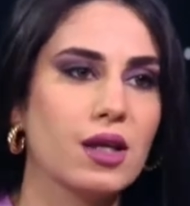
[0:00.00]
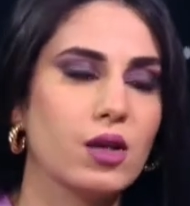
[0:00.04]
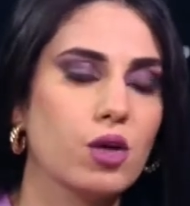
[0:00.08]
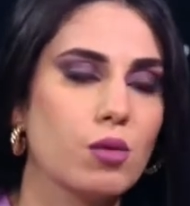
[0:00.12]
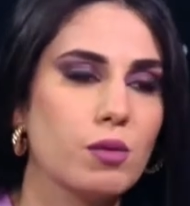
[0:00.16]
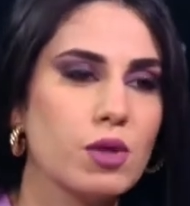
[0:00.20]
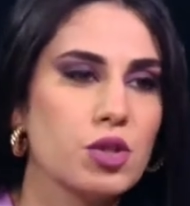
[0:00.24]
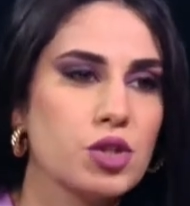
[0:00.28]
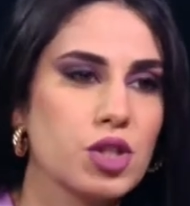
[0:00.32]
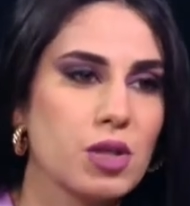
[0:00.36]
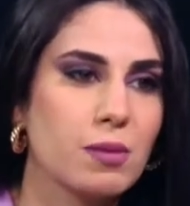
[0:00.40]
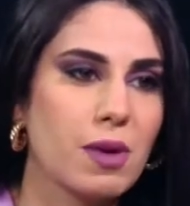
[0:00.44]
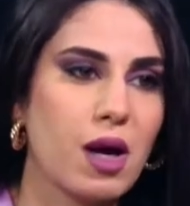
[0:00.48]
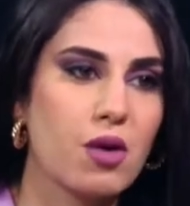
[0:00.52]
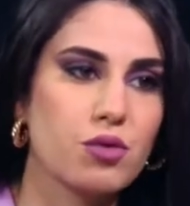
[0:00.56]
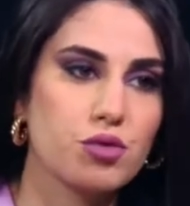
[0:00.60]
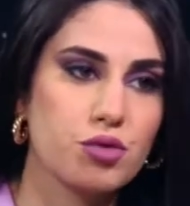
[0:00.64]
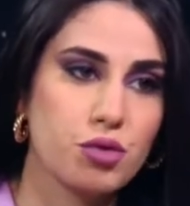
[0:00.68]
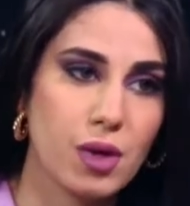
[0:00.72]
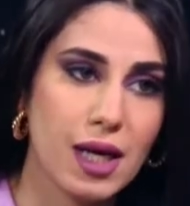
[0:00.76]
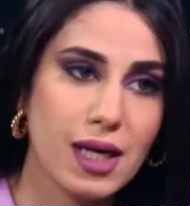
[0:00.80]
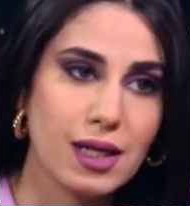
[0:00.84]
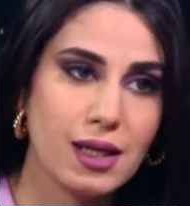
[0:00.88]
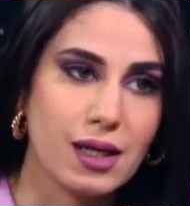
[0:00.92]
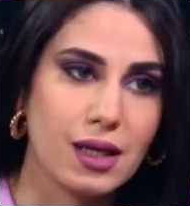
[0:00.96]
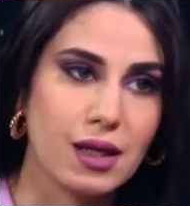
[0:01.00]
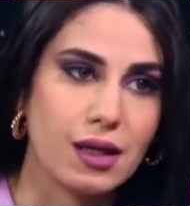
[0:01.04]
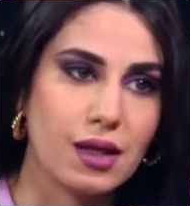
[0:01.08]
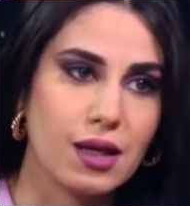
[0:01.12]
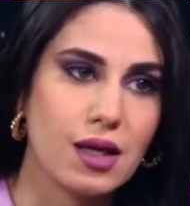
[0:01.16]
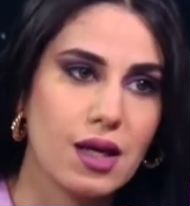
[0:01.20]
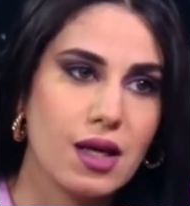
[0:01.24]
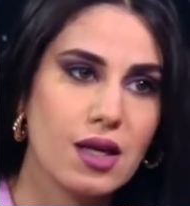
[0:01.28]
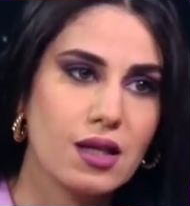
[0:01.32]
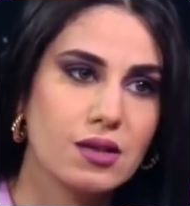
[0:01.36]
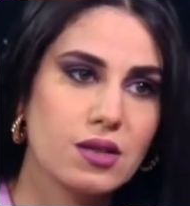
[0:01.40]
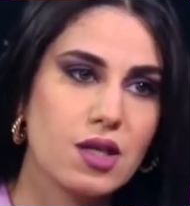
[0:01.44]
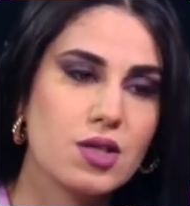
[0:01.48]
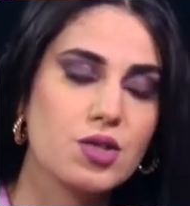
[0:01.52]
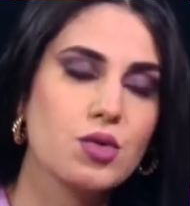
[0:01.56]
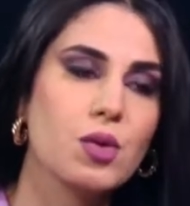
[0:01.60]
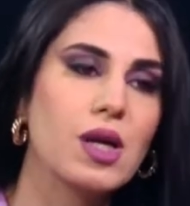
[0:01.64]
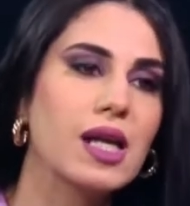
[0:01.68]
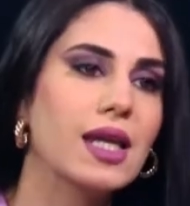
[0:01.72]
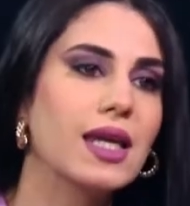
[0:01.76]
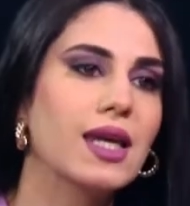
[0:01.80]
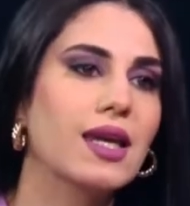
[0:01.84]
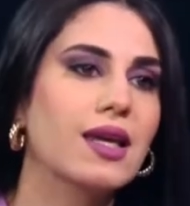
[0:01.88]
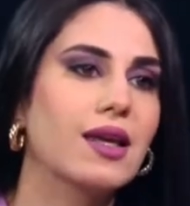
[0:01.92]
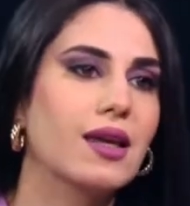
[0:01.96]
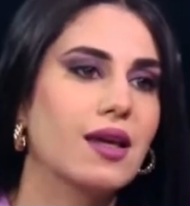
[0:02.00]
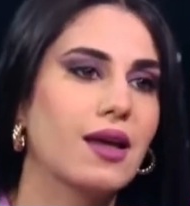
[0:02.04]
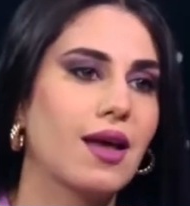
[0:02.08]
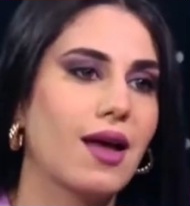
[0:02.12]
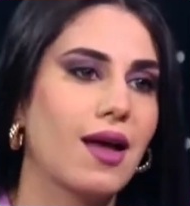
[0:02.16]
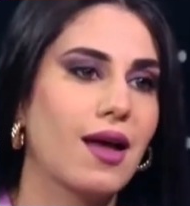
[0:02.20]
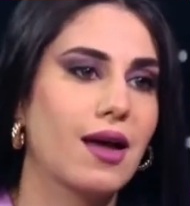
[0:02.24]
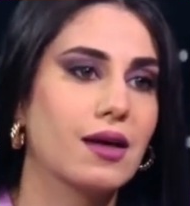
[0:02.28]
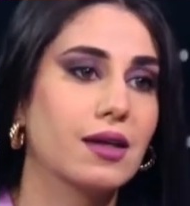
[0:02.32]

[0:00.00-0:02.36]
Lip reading: You mentioned about training. Does really